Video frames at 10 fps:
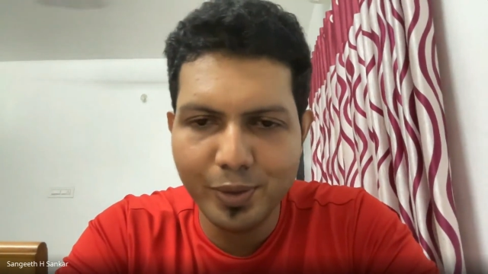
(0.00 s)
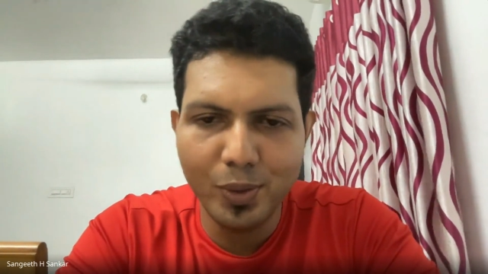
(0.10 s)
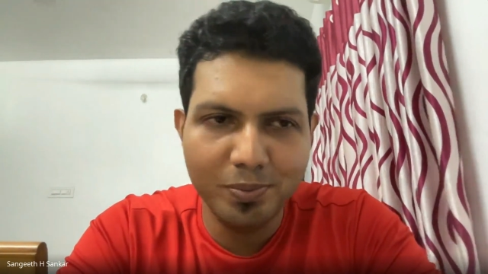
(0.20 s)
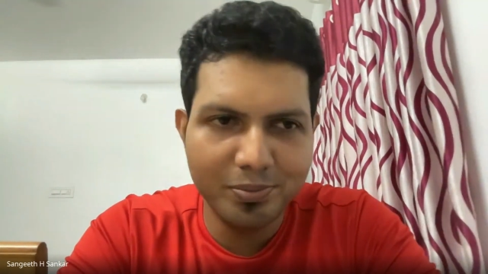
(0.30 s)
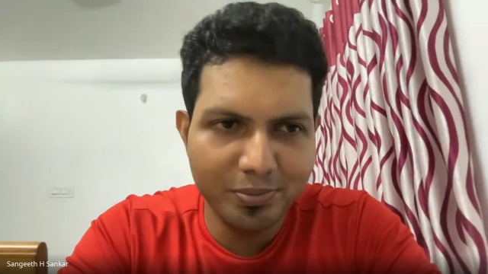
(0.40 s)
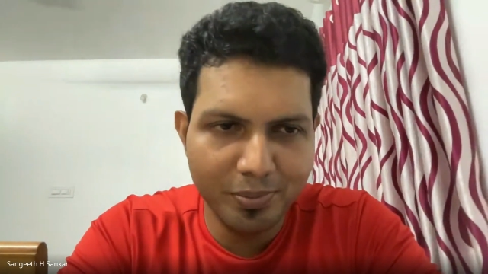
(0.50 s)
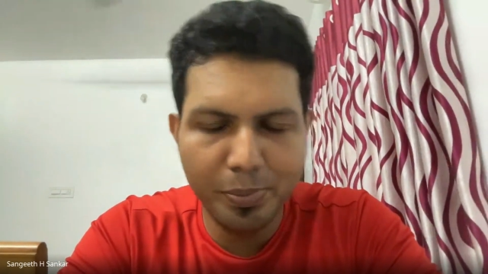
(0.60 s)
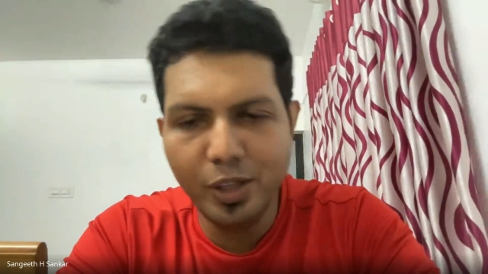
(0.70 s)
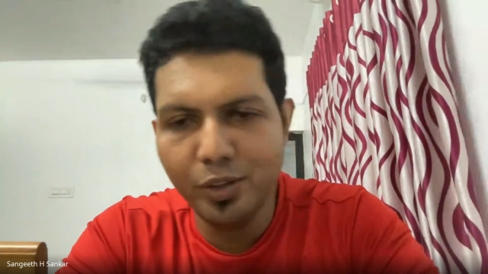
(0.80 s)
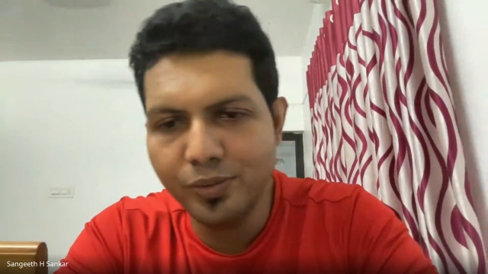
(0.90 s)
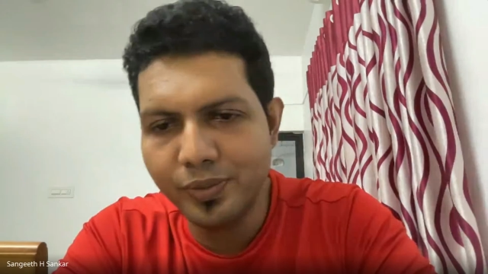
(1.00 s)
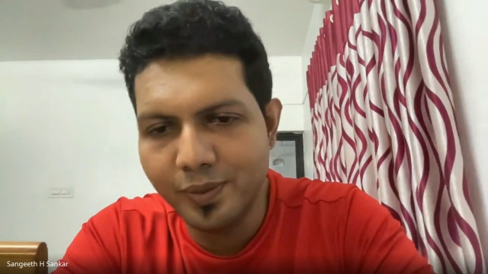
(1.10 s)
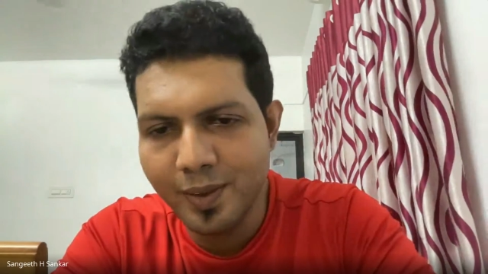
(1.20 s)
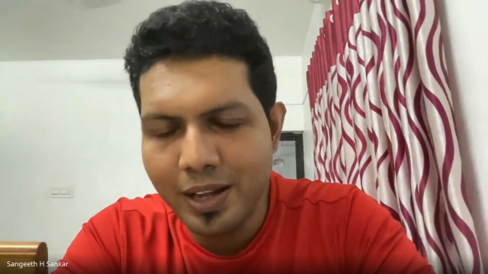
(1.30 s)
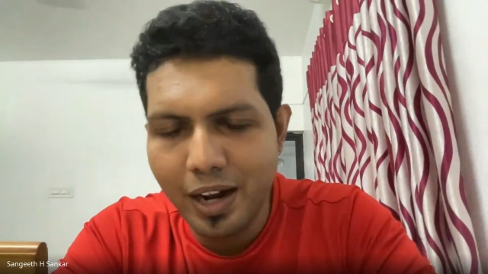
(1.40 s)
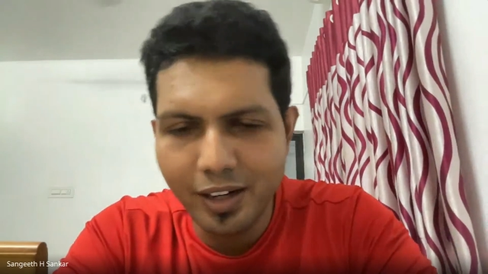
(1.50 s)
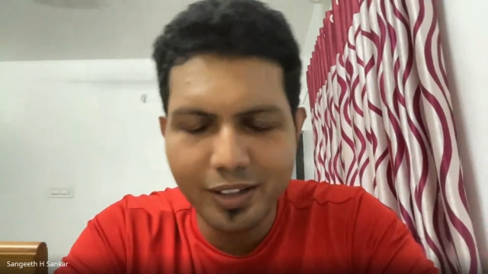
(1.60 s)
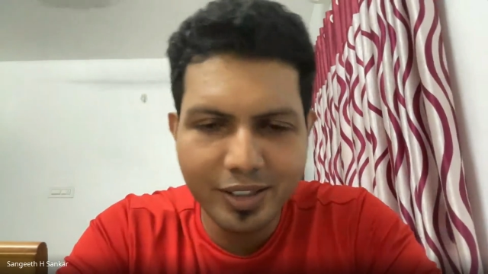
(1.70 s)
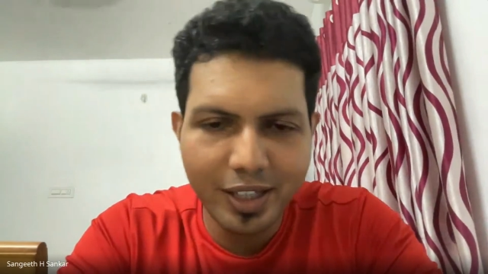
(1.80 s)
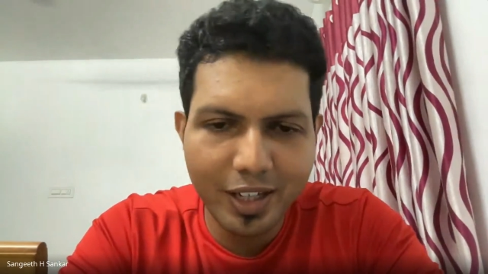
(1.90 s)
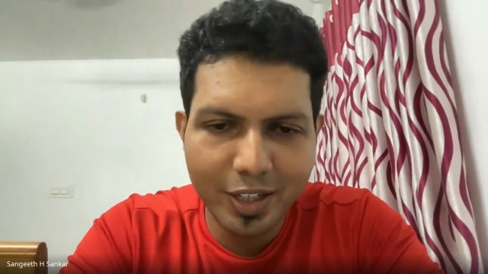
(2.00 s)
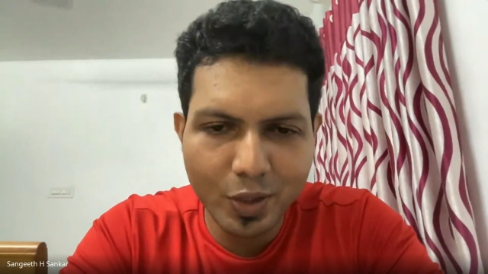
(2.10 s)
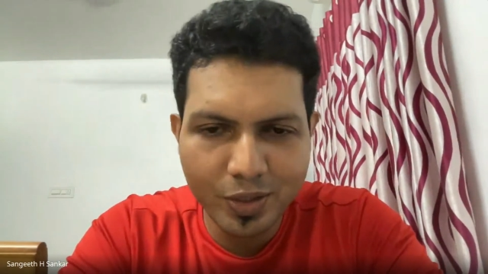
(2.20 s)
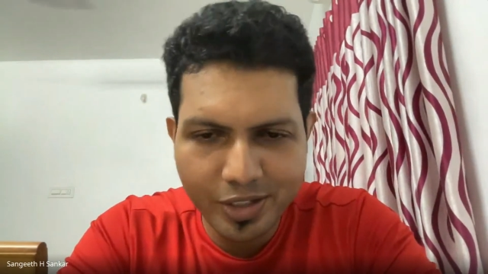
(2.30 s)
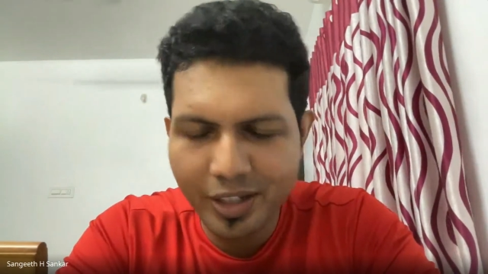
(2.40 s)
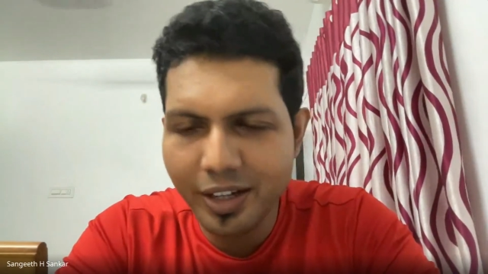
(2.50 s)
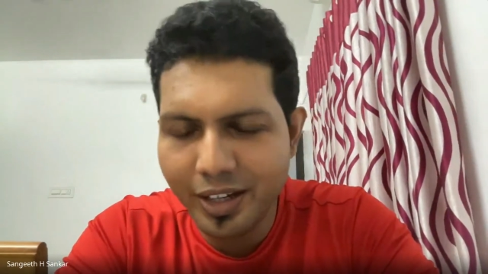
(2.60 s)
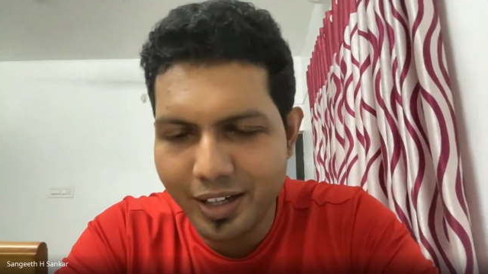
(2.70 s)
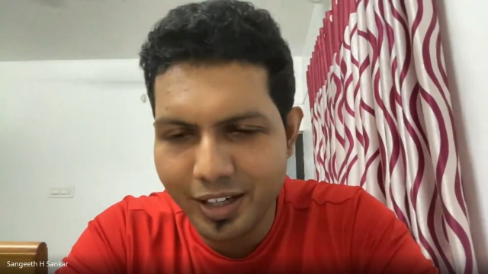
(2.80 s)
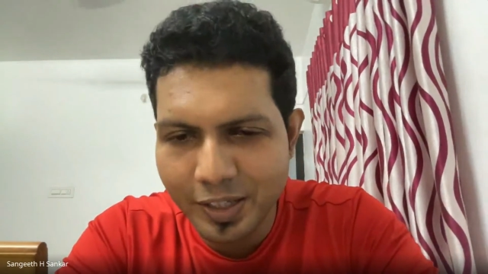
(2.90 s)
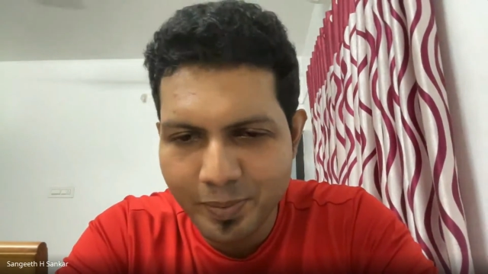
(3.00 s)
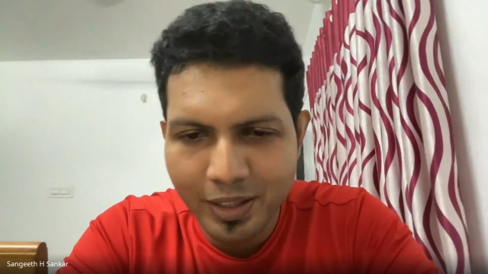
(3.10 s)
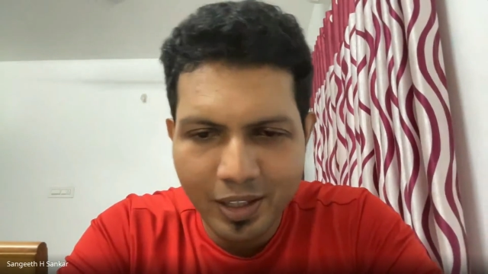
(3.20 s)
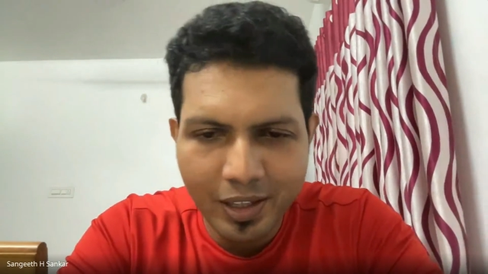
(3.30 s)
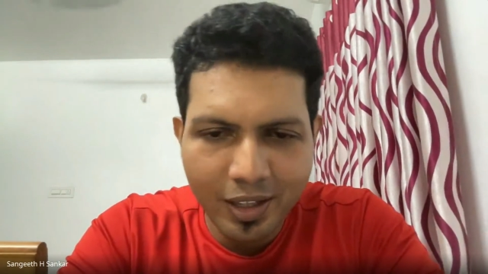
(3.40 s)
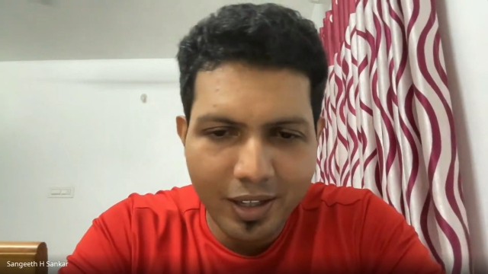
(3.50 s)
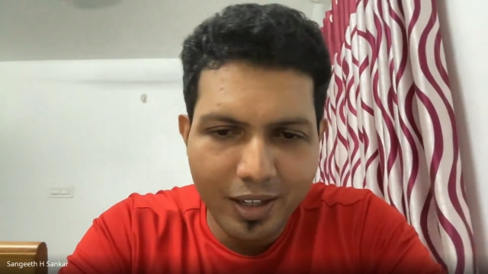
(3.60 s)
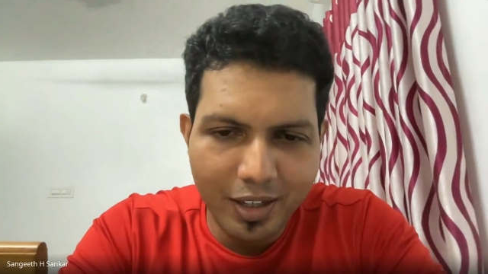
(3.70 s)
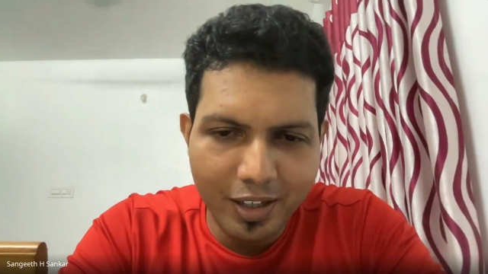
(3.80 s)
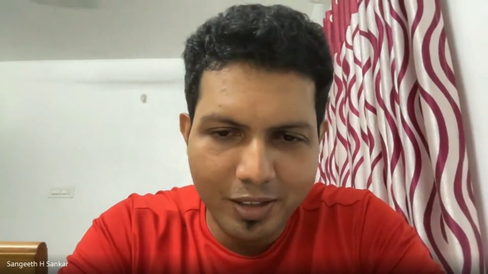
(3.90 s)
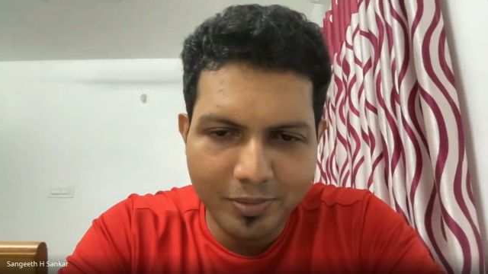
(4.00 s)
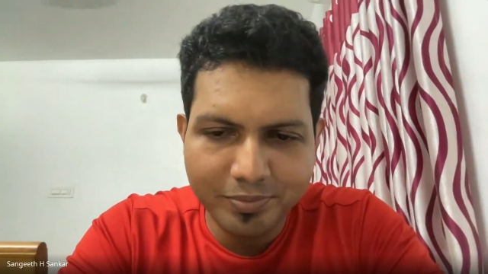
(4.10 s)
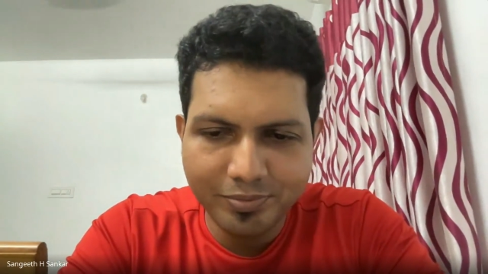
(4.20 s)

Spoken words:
So bit of understanding on Gen AI, uh,